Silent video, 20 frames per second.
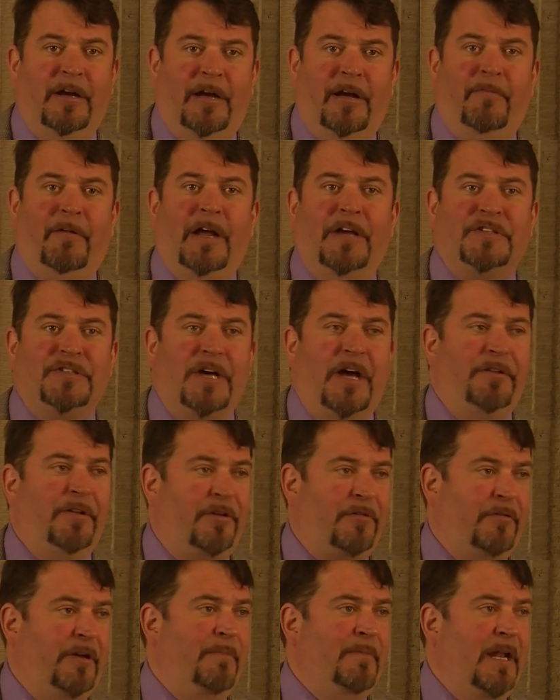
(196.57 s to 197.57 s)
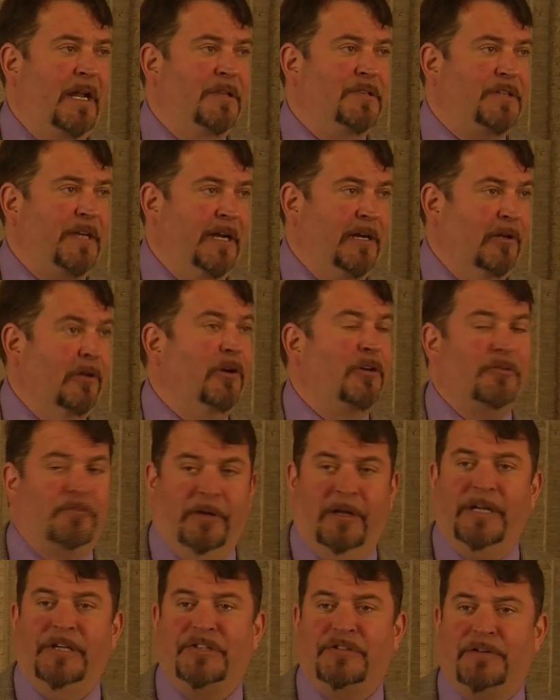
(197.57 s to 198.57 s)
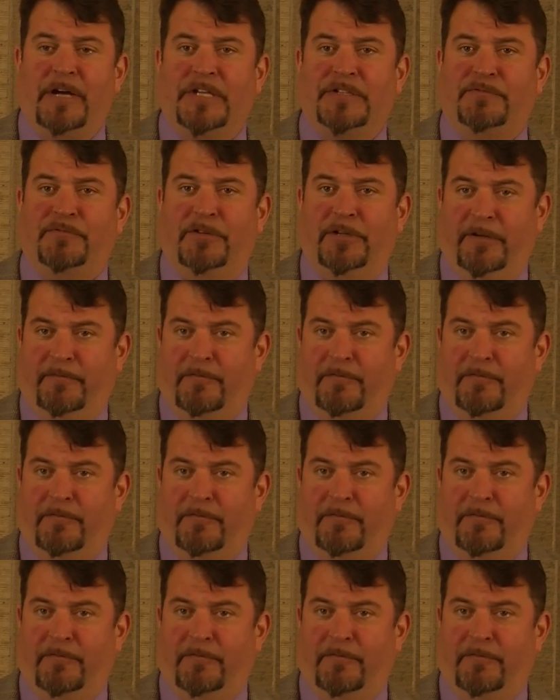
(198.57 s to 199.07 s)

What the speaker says: And when I saw the 3 minutes, it looked really stressful.